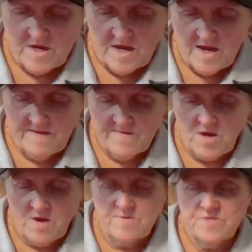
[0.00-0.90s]
And the
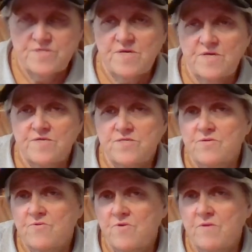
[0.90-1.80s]
comment says, I
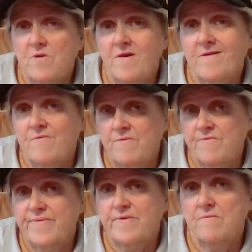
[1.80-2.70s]
disagree. Well, I agree
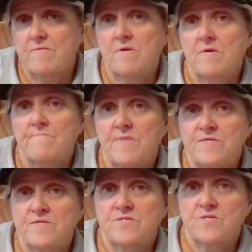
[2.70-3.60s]
with you um,
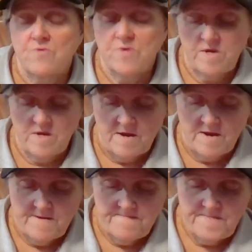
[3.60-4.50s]
and disagree
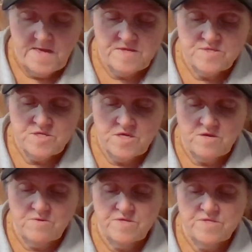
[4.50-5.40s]
that it's
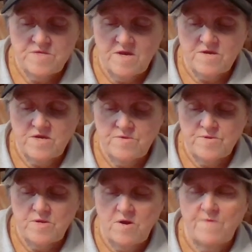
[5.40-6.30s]
cute. It's not cute
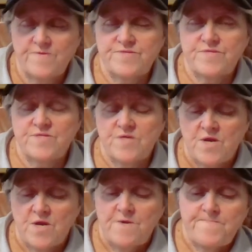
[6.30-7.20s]
at all. This is
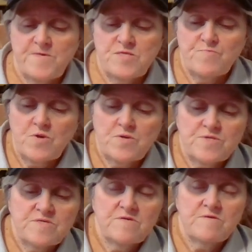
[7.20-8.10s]
this
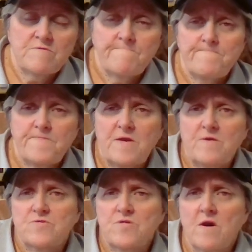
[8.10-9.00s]
person that
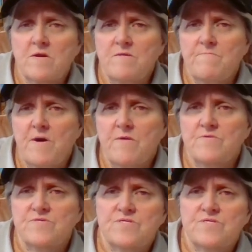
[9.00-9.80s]
you're talking about, who's a